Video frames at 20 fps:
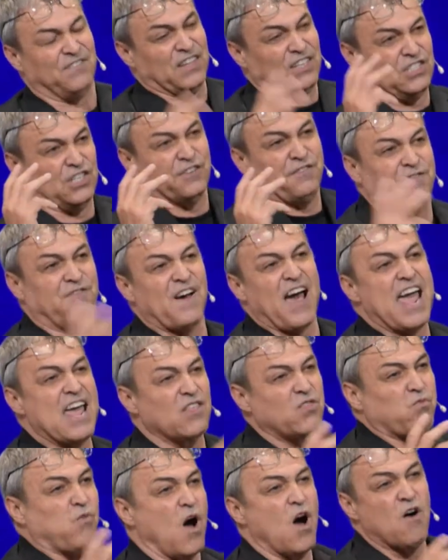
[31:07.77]
that your
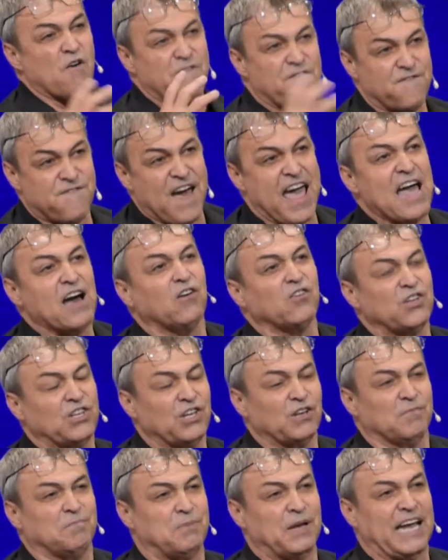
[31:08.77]
faith won't fail
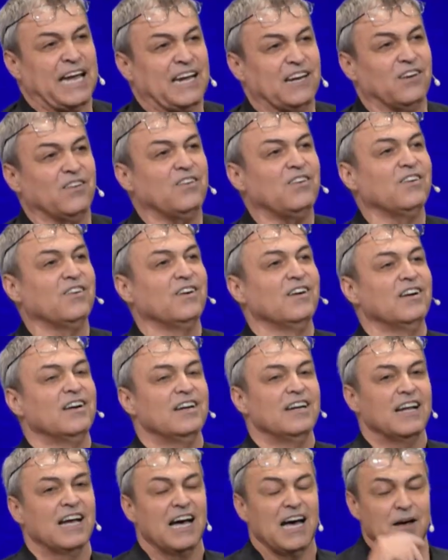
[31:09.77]
you, Peter.
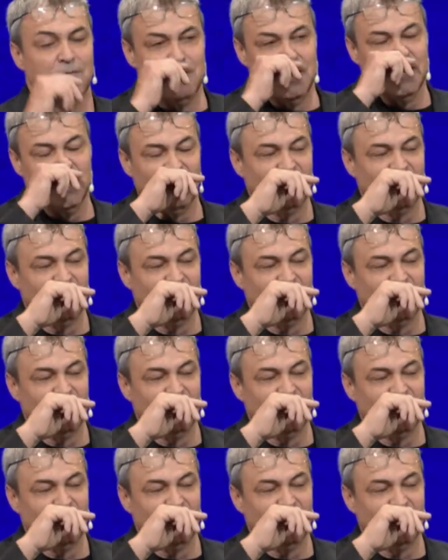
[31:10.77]
I mean, you know